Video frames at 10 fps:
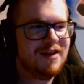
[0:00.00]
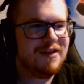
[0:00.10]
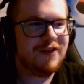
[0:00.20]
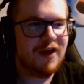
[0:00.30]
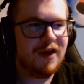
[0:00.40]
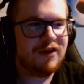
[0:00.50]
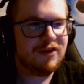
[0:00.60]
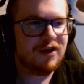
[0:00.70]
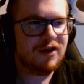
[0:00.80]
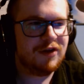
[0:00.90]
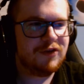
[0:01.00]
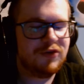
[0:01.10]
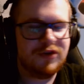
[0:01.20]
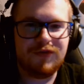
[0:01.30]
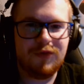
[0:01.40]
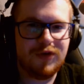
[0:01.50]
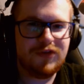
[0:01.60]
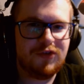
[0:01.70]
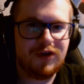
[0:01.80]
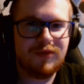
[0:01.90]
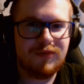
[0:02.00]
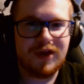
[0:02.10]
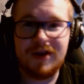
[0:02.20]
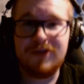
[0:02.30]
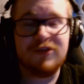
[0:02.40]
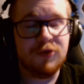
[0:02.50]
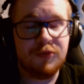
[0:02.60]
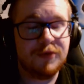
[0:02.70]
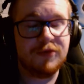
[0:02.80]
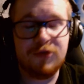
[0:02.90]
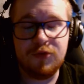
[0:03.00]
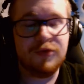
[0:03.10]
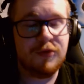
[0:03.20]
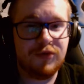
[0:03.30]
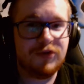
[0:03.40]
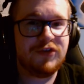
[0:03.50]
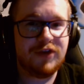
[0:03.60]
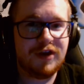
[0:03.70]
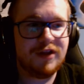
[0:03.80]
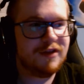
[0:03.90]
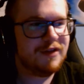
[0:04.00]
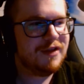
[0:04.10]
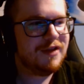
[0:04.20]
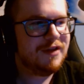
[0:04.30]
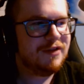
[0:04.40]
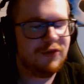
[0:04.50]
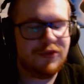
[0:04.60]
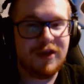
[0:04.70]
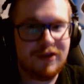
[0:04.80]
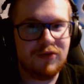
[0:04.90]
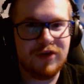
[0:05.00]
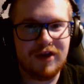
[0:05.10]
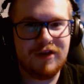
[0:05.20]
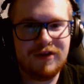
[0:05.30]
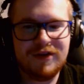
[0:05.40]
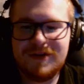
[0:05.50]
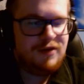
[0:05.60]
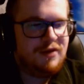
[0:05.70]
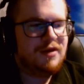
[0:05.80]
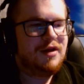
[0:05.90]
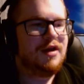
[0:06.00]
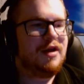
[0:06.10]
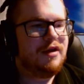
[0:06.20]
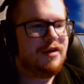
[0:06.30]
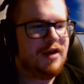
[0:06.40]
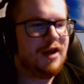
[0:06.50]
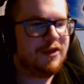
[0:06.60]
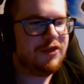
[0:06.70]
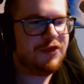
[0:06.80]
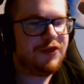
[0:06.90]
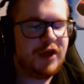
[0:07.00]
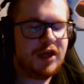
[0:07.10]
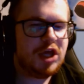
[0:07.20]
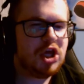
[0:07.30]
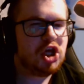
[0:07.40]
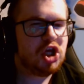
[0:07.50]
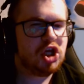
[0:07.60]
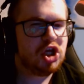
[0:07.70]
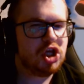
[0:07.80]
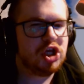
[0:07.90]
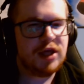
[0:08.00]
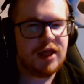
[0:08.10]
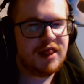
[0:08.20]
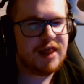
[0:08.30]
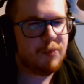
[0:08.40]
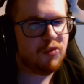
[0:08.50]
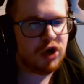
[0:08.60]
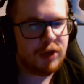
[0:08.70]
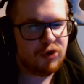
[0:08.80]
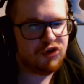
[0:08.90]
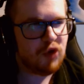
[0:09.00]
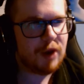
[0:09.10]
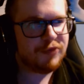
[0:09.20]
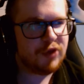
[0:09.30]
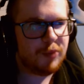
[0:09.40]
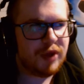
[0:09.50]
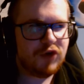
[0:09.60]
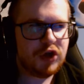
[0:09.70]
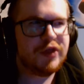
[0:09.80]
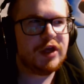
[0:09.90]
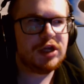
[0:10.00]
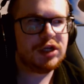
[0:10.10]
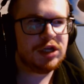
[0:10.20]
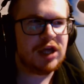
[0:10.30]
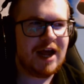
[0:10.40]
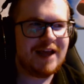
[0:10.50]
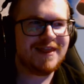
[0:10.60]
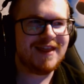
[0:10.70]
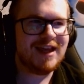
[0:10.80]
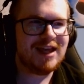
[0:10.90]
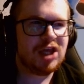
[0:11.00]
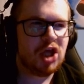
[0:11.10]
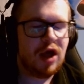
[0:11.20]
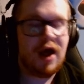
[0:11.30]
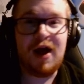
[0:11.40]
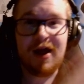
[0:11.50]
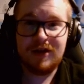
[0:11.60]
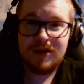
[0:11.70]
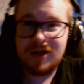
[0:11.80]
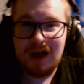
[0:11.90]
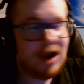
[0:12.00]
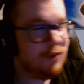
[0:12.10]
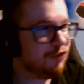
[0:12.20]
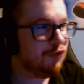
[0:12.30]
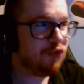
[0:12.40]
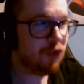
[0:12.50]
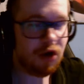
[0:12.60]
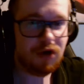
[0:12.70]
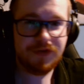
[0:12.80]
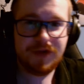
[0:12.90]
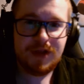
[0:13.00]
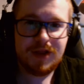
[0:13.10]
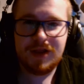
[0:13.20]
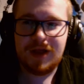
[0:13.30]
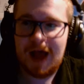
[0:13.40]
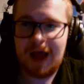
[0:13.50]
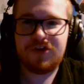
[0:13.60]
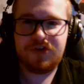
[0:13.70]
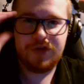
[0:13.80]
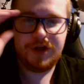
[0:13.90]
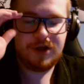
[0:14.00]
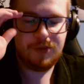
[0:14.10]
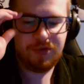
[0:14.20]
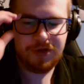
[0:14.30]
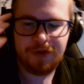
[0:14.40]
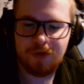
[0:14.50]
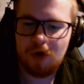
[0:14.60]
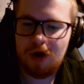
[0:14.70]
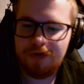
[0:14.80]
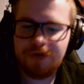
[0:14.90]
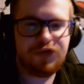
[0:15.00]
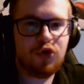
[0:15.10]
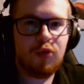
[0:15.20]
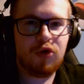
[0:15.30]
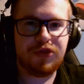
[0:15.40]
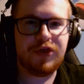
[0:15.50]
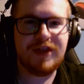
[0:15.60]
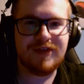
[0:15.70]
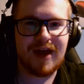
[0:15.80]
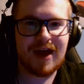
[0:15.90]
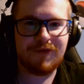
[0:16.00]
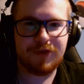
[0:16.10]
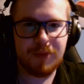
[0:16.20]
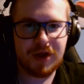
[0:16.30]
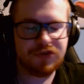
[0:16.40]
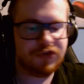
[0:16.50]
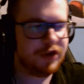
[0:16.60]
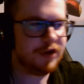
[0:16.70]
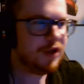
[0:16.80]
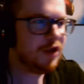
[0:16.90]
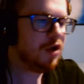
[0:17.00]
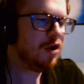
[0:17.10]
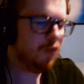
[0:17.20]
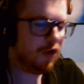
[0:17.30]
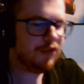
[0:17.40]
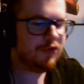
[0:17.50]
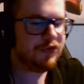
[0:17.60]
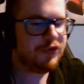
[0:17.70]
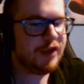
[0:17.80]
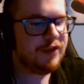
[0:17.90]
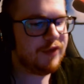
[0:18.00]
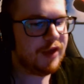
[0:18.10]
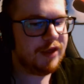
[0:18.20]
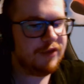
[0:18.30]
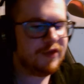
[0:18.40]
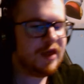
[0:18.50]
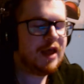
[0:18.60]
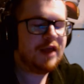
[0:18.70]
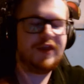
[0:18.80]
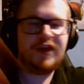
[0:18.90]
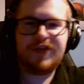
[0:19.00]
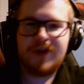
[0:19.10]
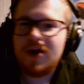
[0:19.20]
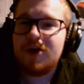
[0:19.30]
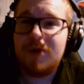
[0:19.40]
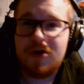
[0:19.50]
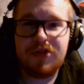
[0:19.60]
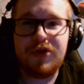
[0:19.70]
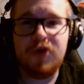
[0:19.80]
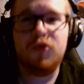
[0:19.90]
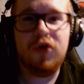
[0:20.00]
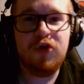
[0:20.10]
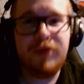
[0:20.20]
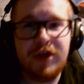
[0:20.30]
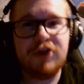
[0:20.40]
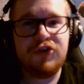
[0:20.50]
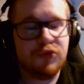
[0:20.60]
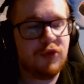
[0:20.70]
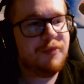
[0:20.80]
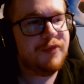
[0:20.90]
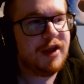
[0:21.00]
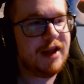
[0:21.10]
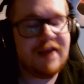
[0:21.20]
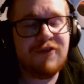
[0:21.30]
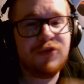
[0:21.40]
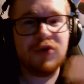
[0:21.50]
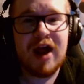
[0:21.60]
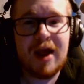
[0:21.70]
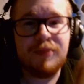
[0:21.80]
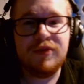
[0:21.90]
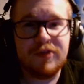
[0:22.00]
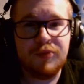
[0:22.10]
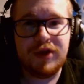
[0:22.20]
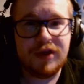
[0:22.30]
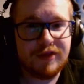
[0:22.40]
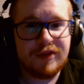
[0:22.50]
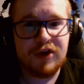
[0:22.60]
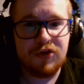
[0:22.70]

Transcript: that you did for my stream, and I super, super appreciate it. So thank you again. And I think that pretty much wraps up everything, I think. Ha! I was wrong. Actually, completely wrong. There's two more things I have to mention. One of those things is the Sonic Marathon will be interrupted if there happens to be a Nintendo